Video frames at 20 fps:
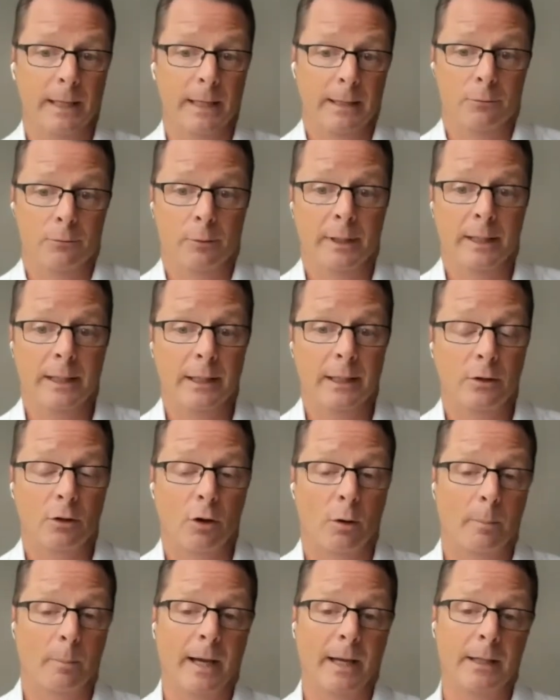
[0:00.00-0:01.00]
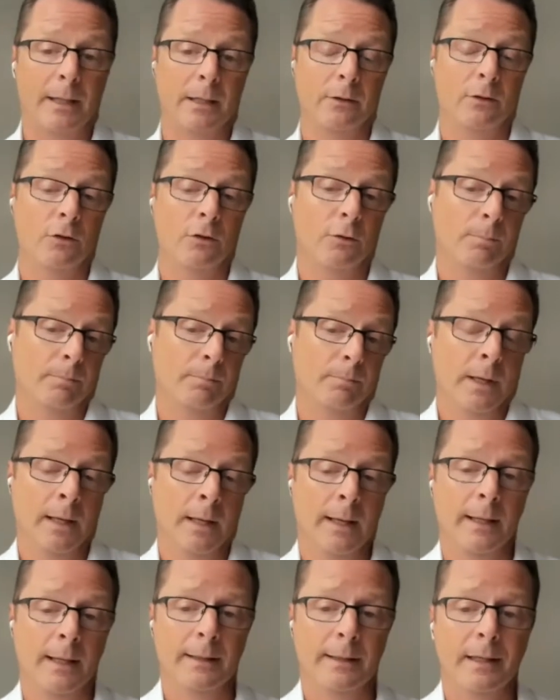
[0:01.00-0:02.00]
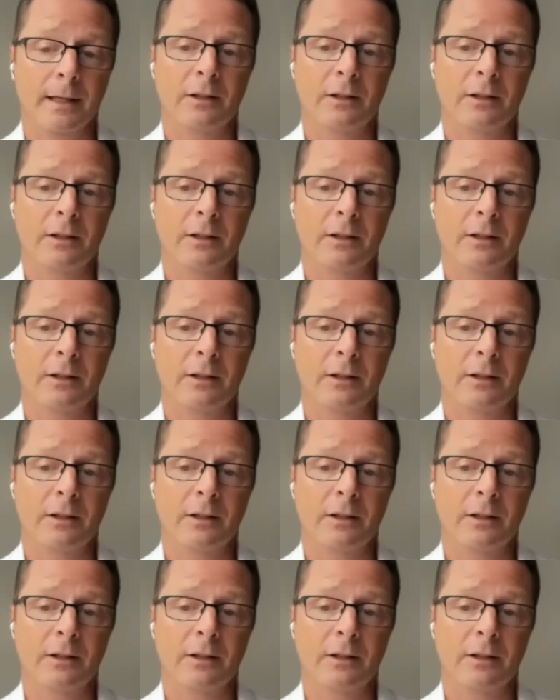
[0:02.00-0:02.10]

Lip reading: really combining the